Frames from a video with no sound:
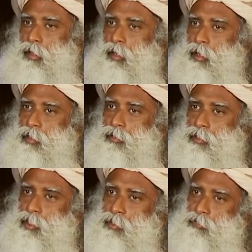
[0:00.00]

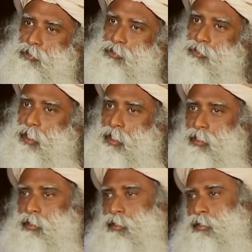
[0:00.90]
And even
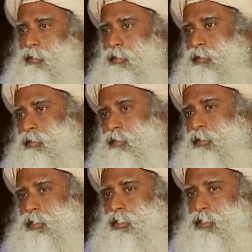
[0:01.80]
today,
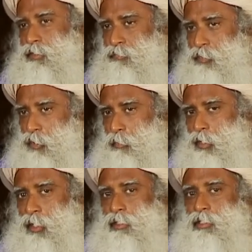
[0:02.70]
it is a
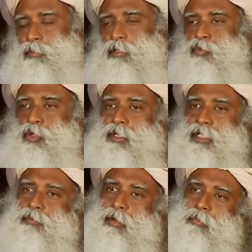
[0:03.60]
phenomena that's been
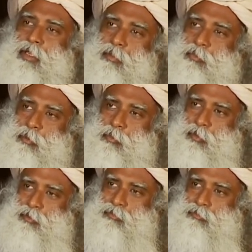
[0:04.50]
witnessed by many
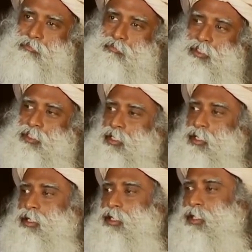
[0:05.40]
people,
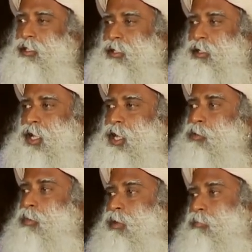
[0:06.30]
particularly
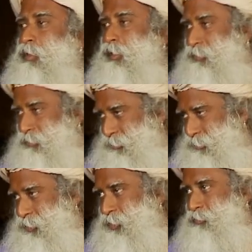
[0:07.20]
Hanuman
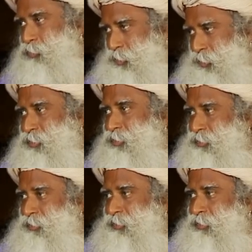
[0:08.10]
bhakti
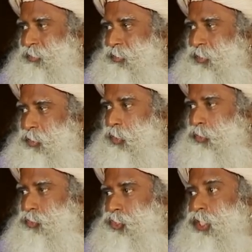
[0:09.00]
devotees.
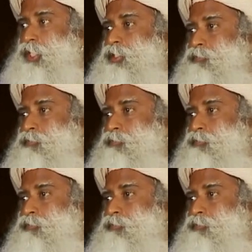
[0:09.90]
Change